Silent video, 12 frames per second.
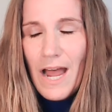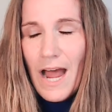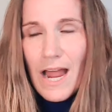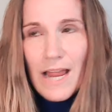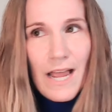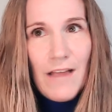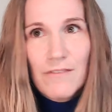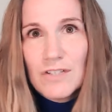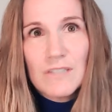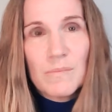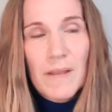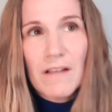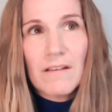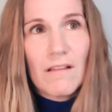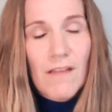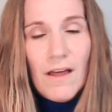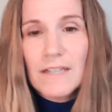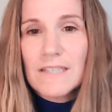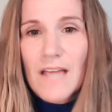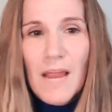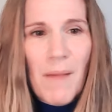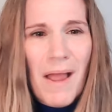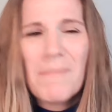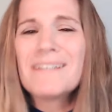I, I've just spent a lot of
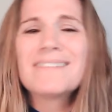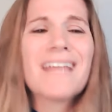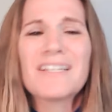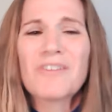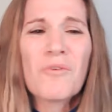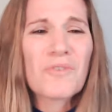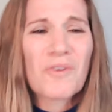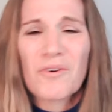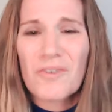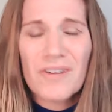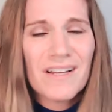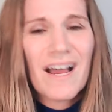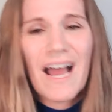time. I'm a dental nerd.